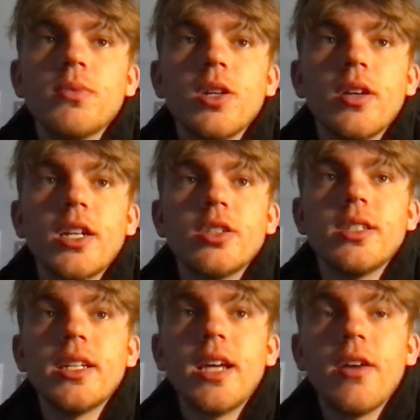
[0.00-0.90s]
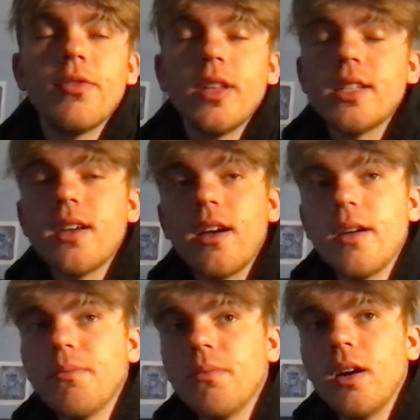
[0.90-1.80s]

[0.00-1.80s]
So I got you set down for that time.